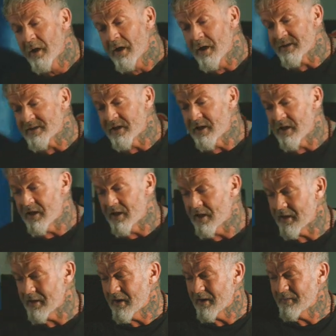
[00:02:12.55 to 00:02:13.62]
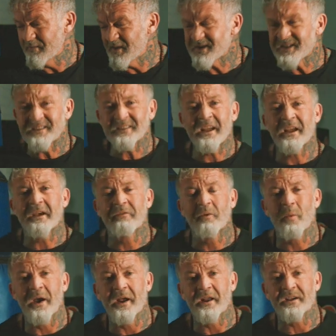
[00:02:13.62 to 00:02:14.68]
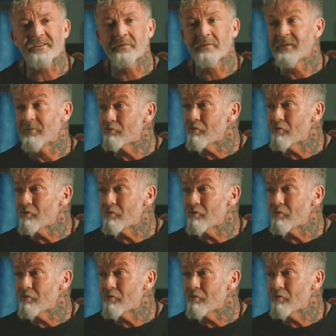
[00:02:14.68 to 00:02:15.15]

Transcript: is a state of awareness,